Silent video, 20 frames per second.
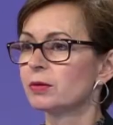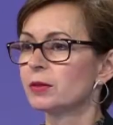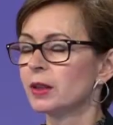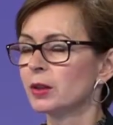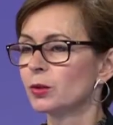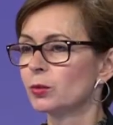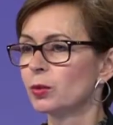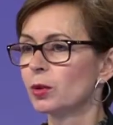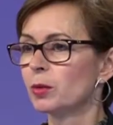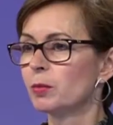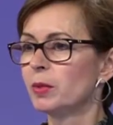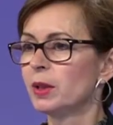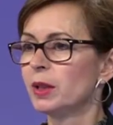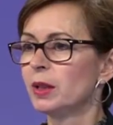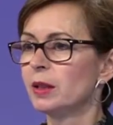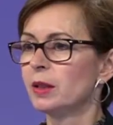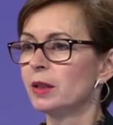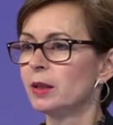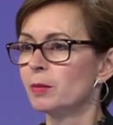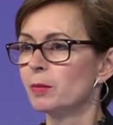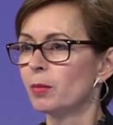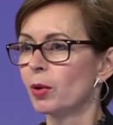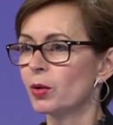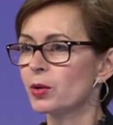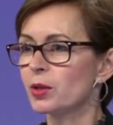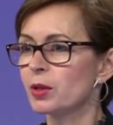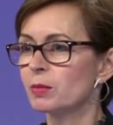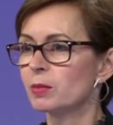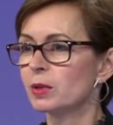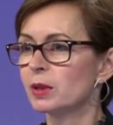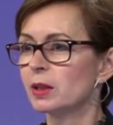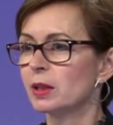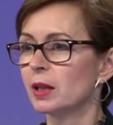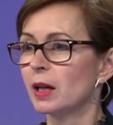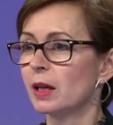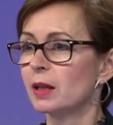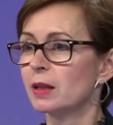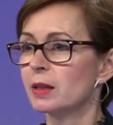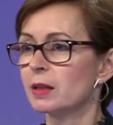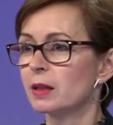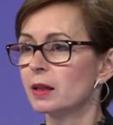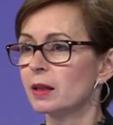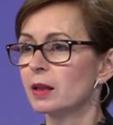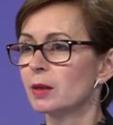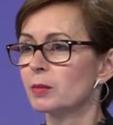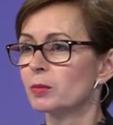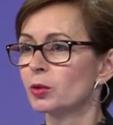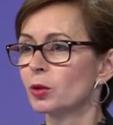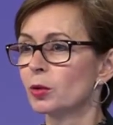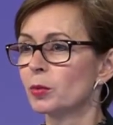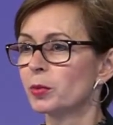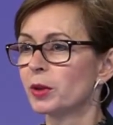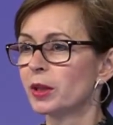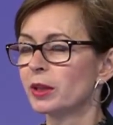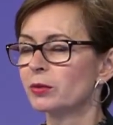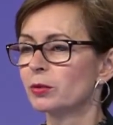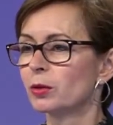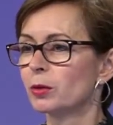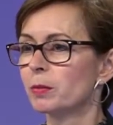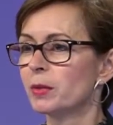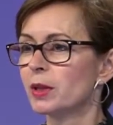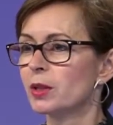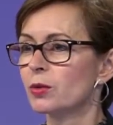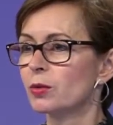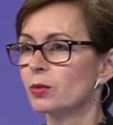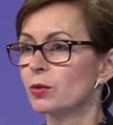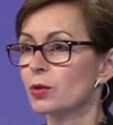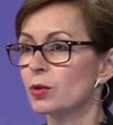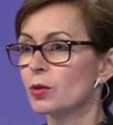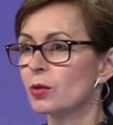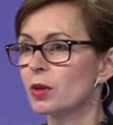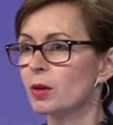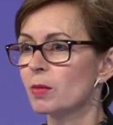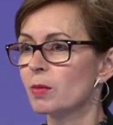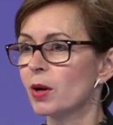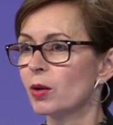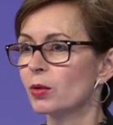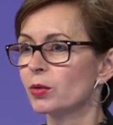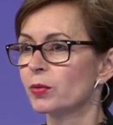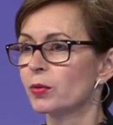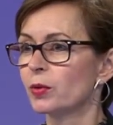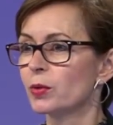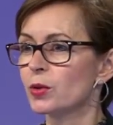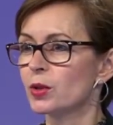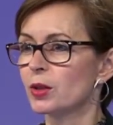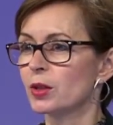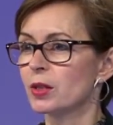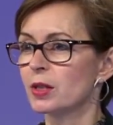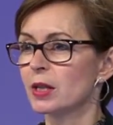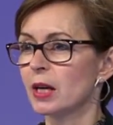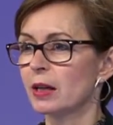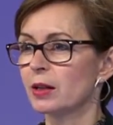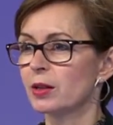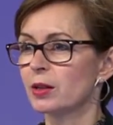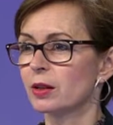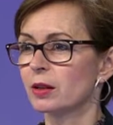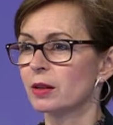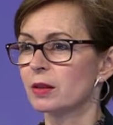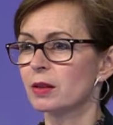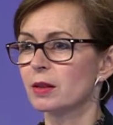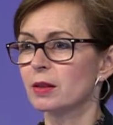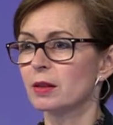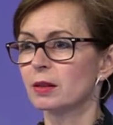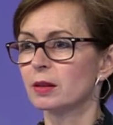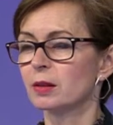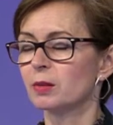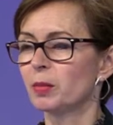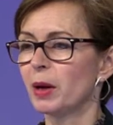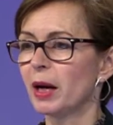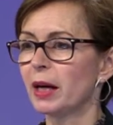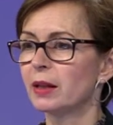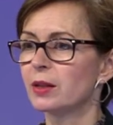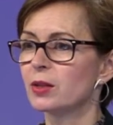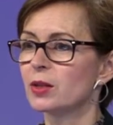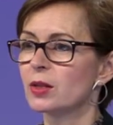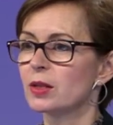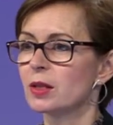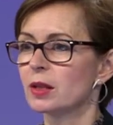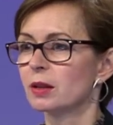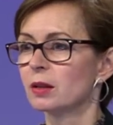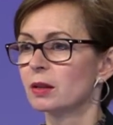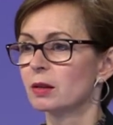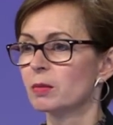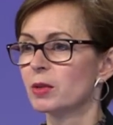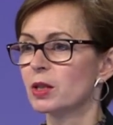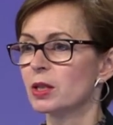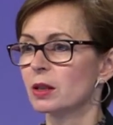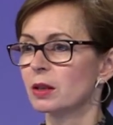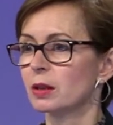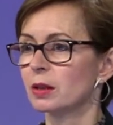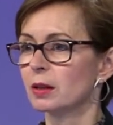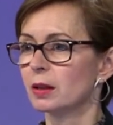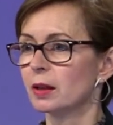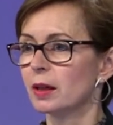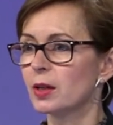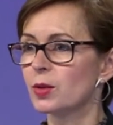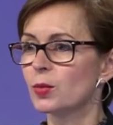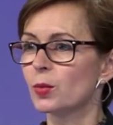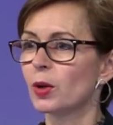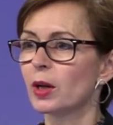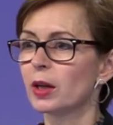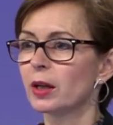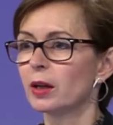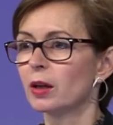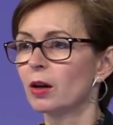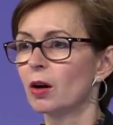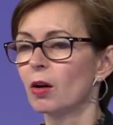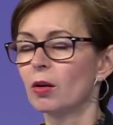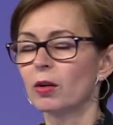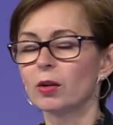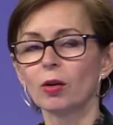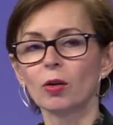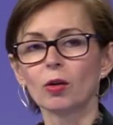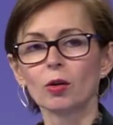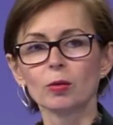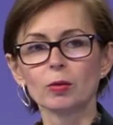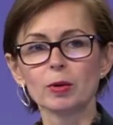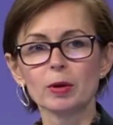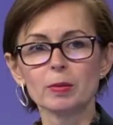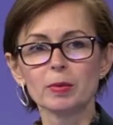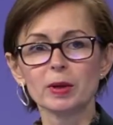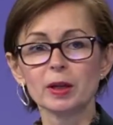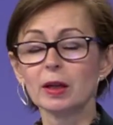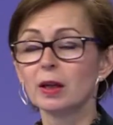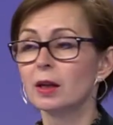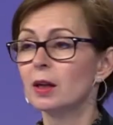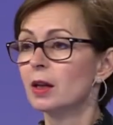It will be impossible and inappropriate for me to talk about future sanctions uh, packages that the Commission is working on or will be